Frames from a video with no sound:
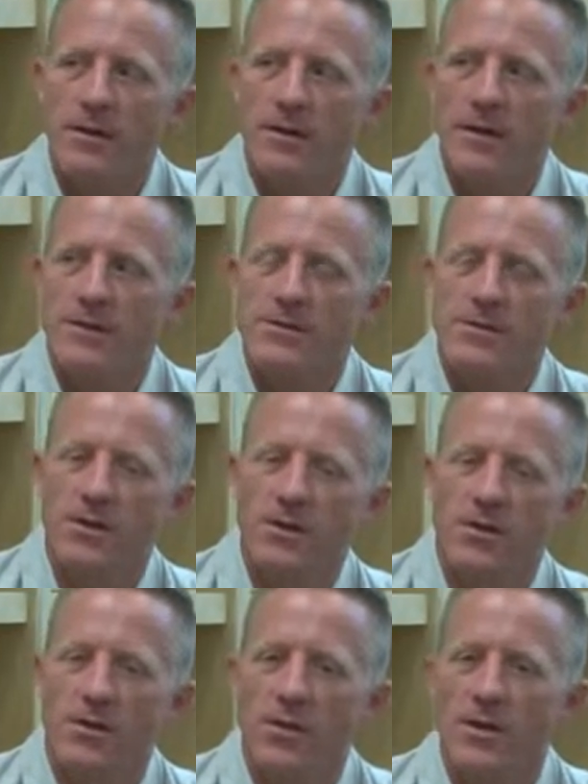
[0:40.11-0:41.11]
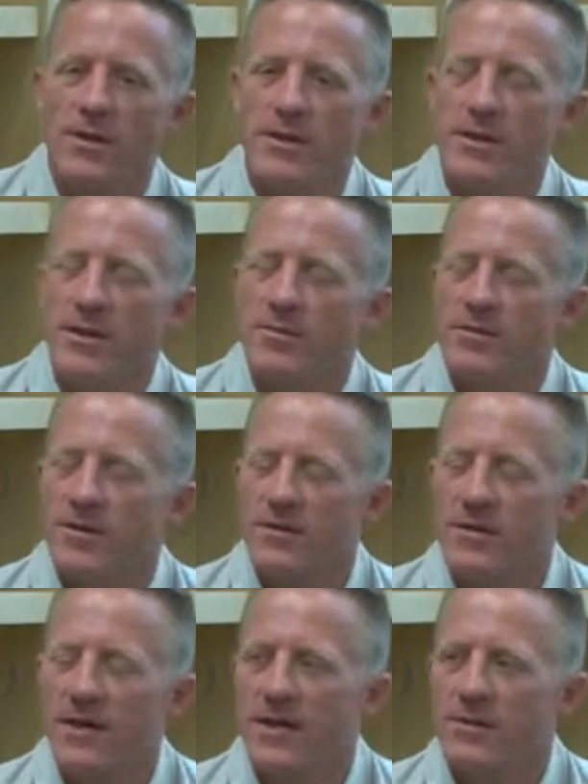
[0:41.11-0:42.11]
And so the way that the teams are
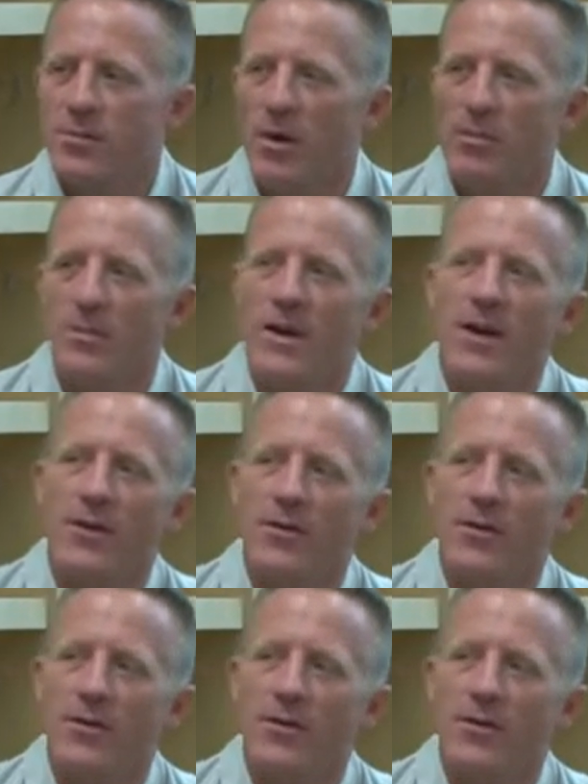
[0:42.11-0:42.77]
today is probably not